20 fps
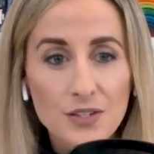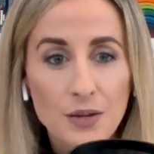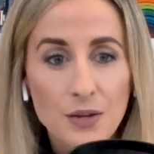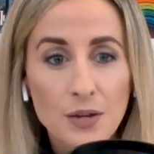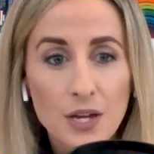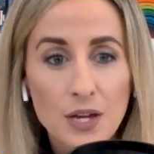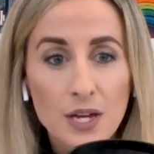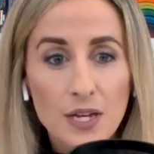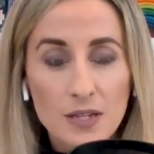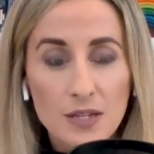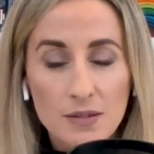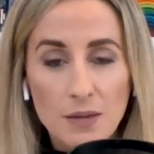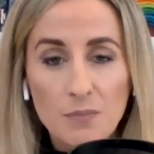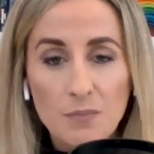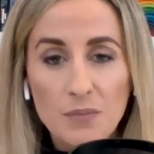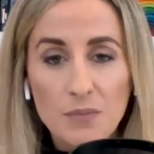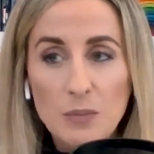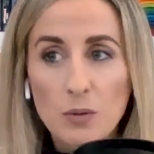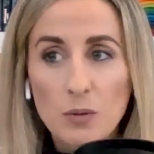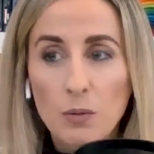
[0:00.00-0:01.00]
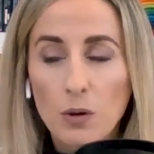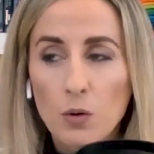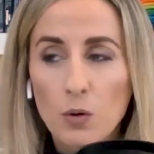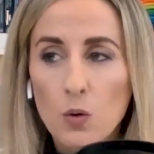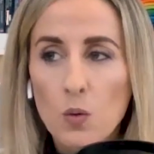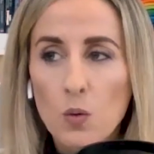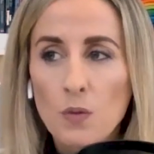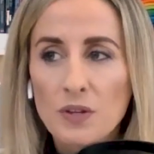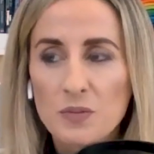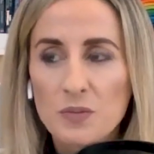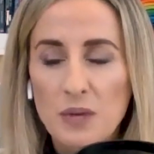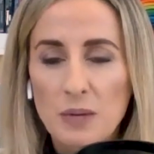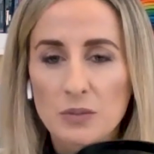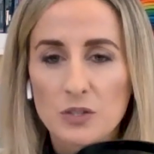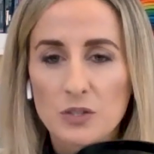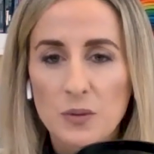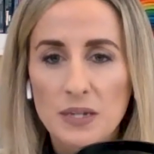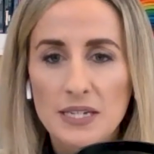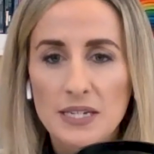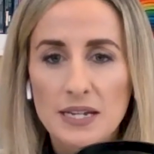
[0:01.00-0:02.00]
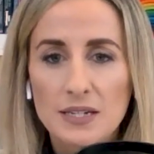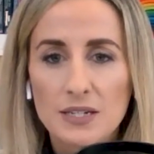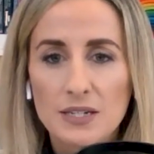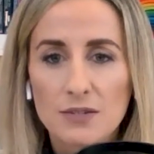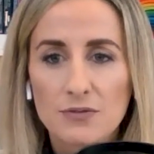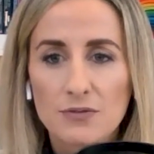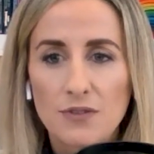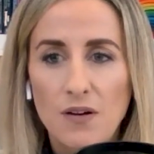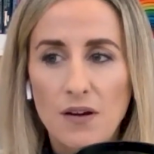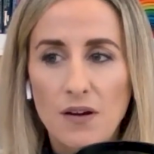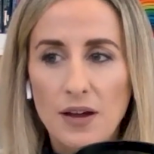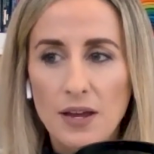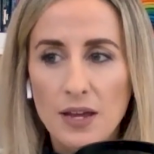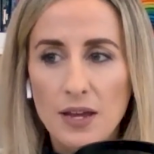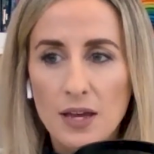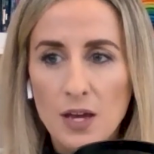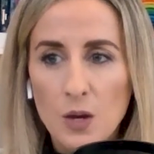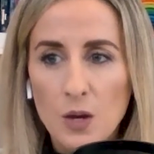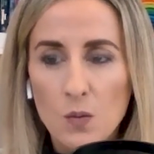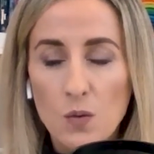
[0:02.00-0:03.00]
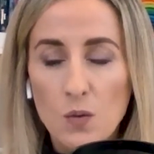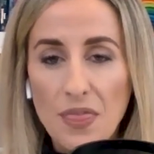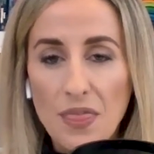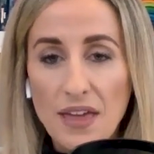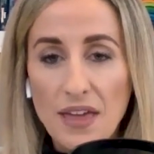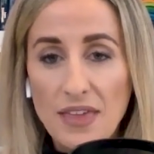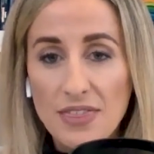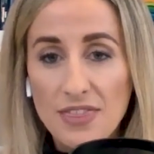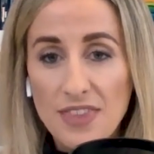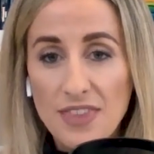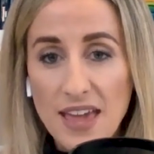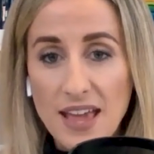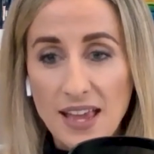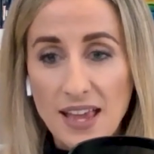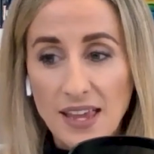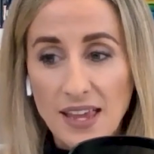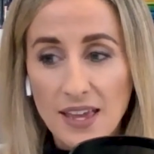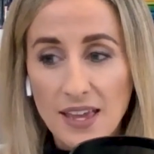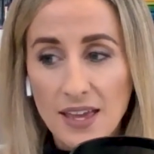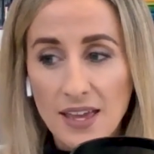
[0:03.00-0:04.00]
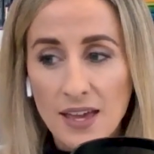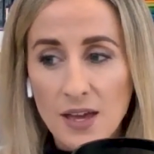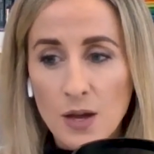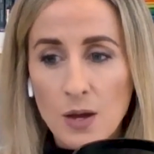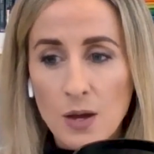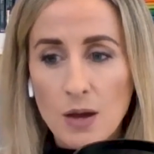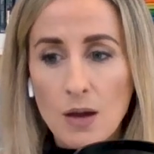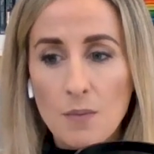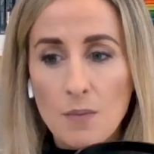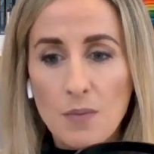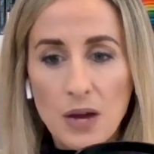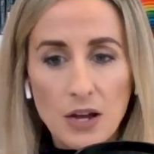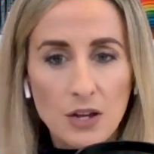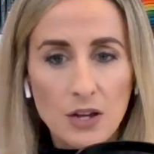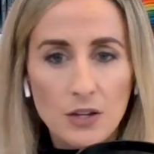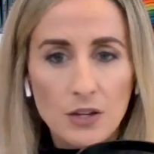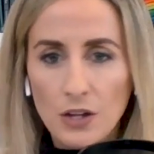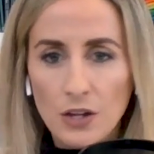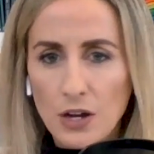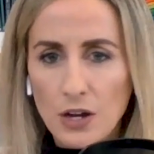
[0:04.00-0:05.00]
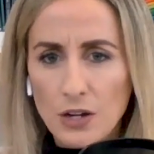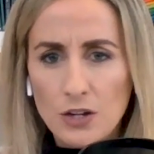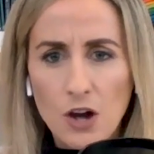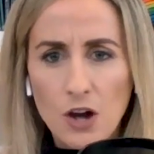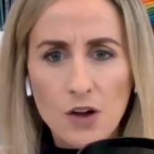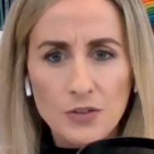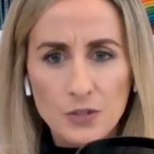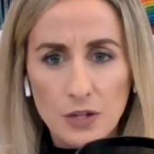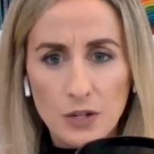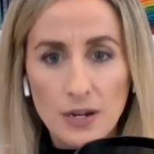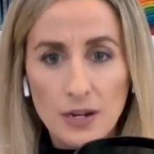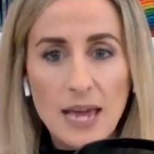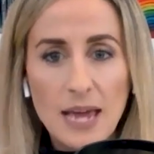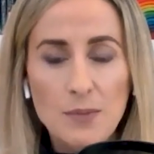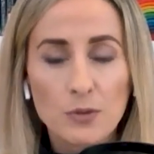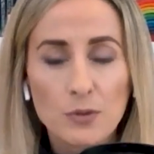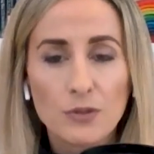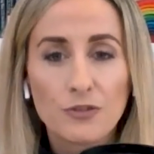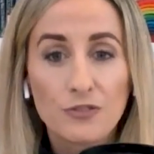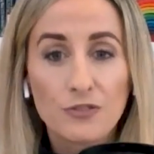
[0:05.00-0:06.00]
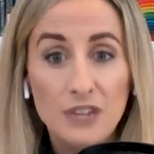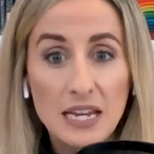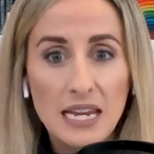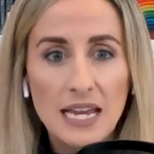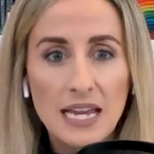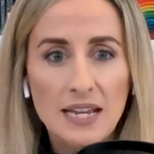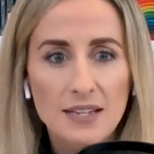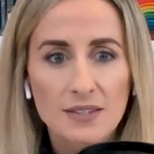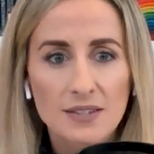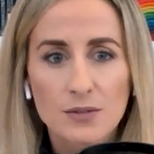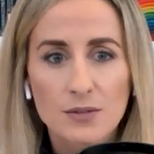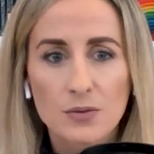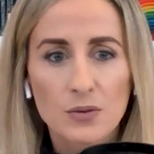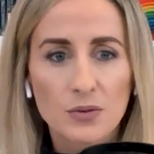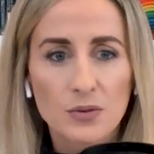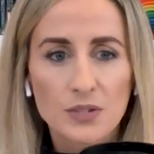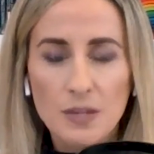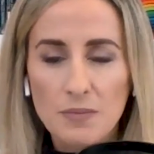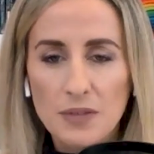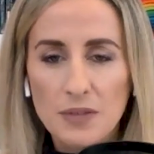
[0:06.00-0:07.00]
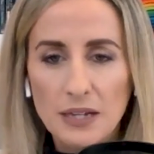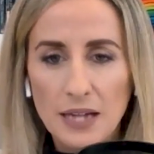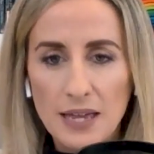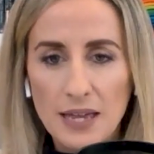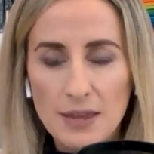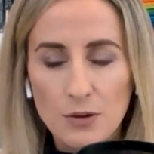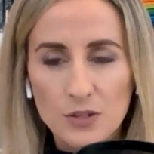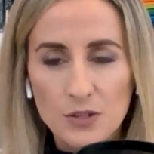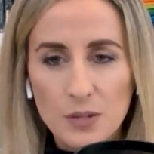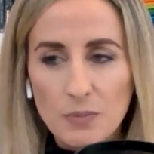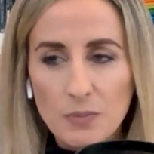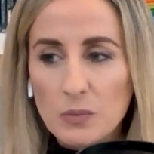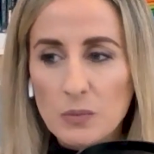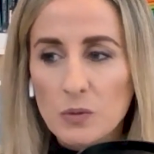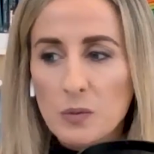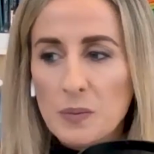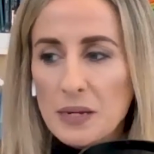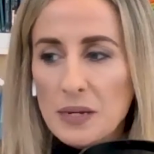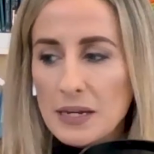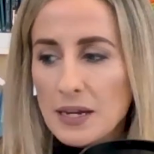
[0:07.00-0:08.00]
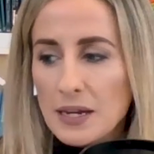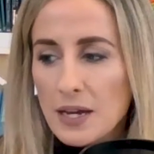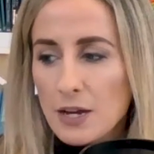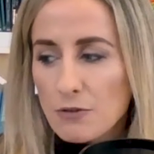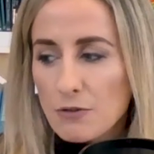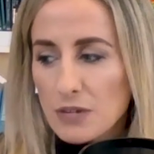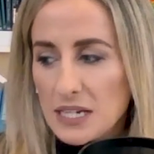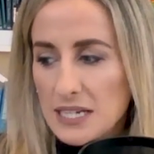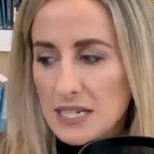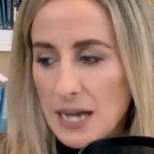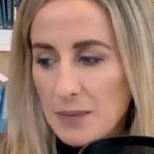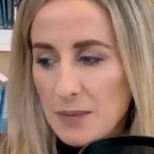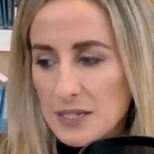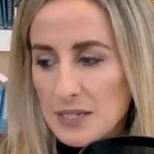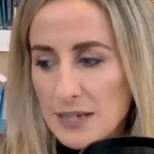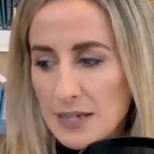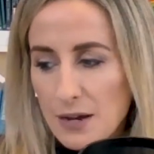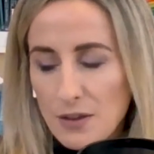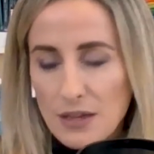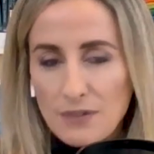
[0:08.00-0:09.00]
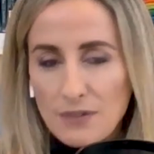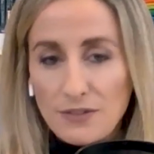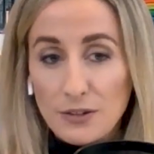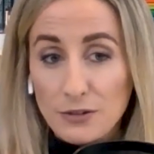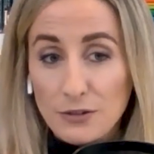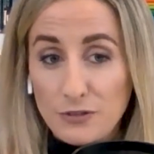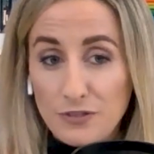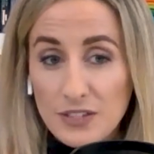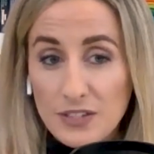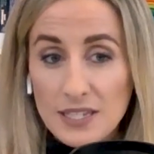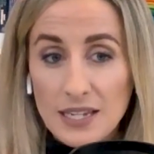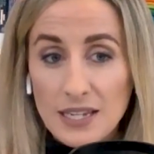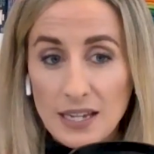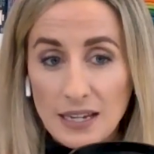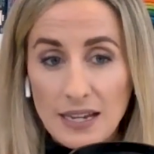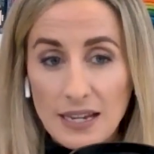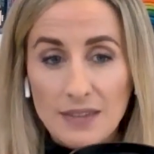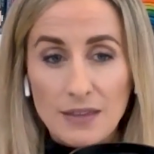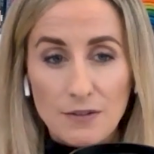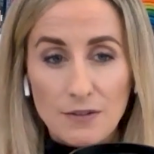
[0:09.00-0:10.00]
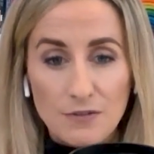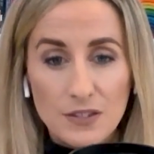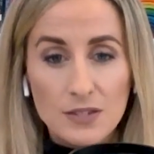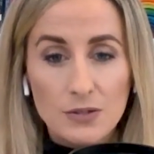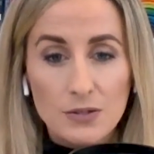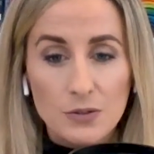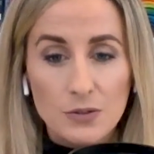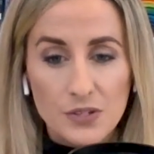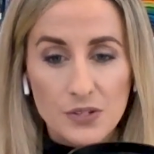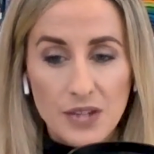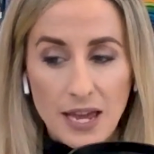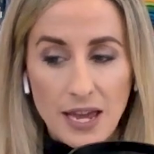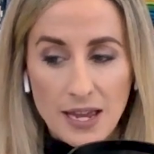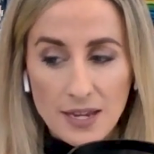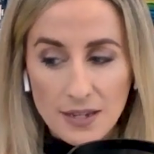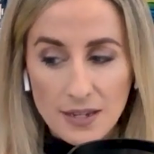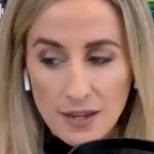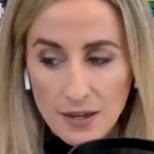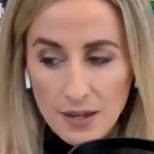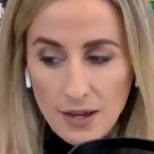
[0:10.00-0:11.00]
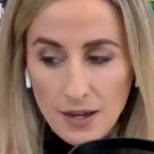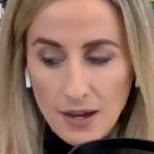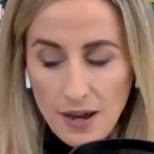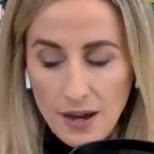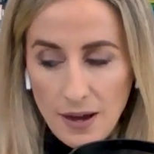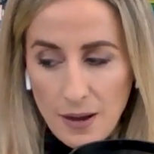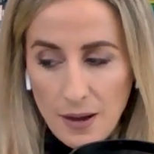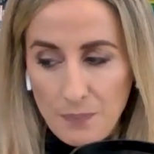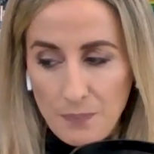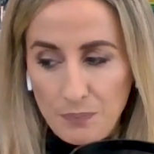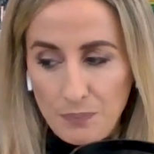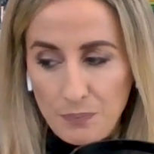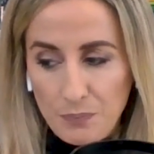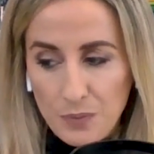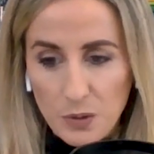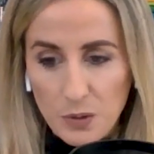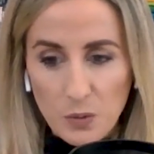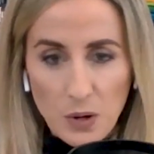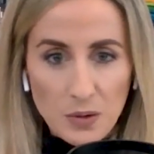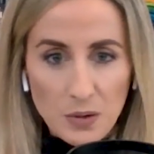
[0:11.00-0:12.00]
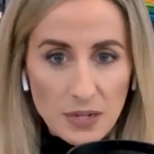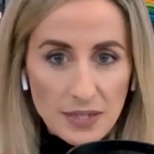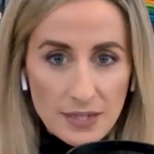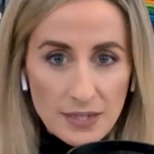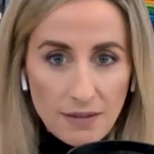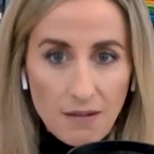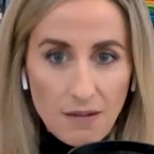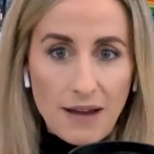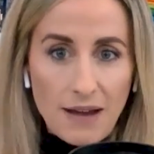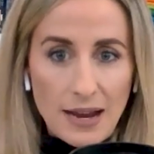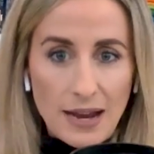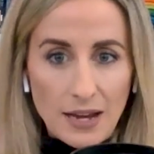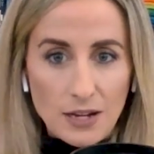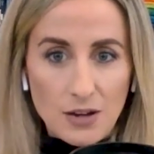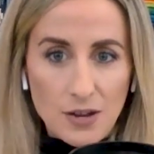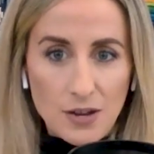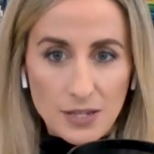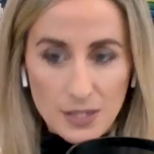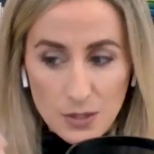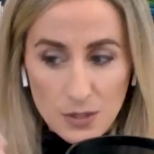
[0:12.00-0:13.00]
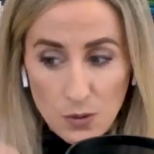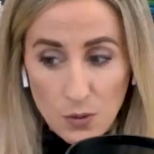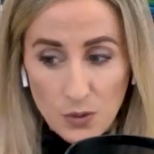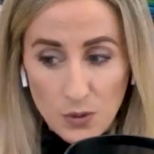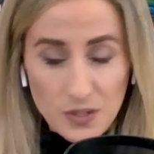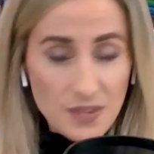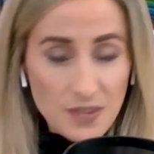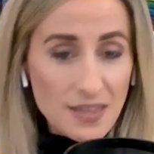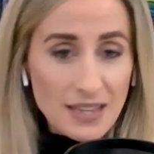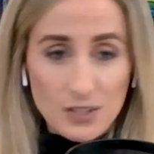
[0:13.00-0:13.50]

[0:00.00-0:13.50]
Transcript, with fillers: So some people will always be able to identify what they think, but can't sort of label feelings or something like that. Or some people will be really tapped into how they feel physically in their physical state, um, but won't necessarily recognize thoughts.